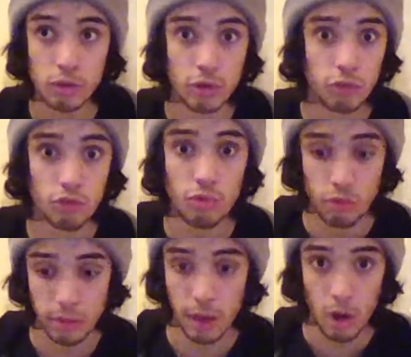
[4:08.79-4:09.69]
You didn't
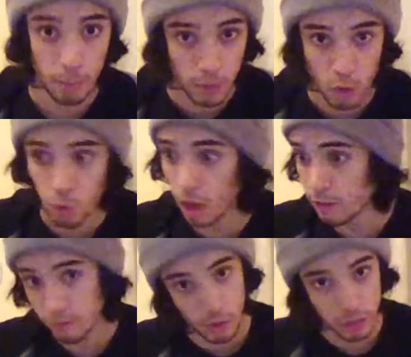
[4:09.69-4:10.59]
just get up and go
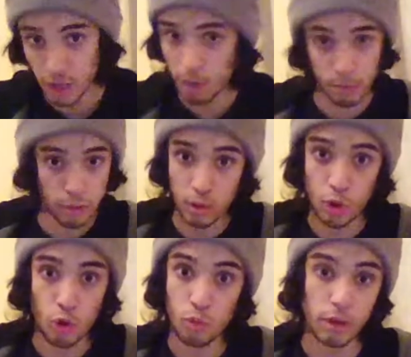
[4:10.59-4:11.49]
like, "Fuck it, I'm just gonna
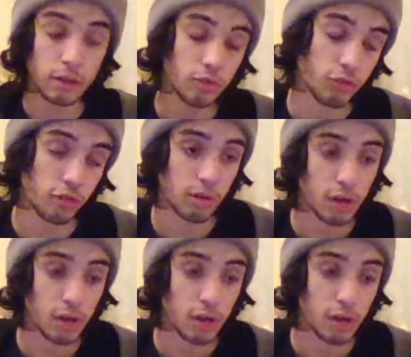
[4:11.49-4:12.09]
go run and shit."